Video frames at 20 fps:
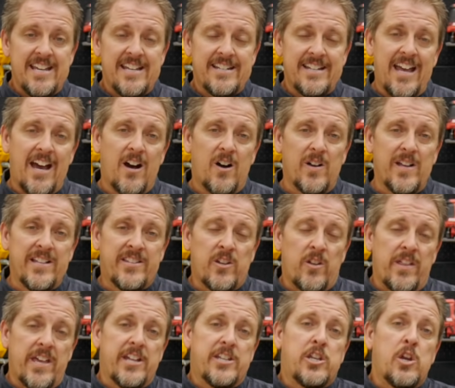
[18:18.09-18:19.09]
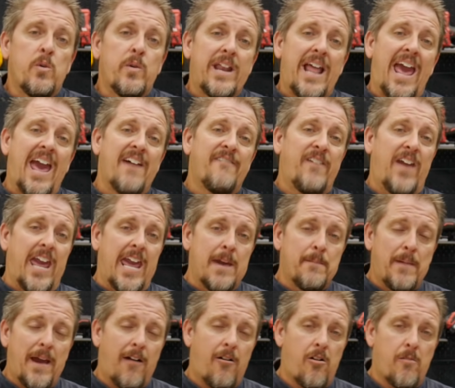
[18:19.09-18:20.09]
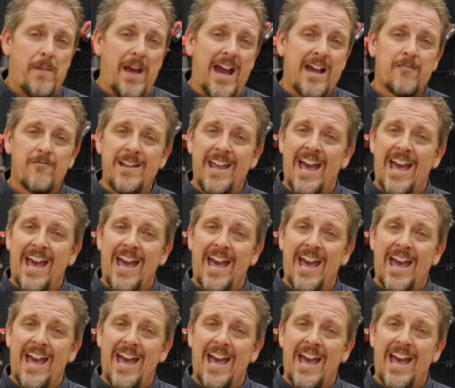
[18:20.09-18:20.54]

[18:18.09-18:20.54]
Now, it's only a two and a half amp hour battery.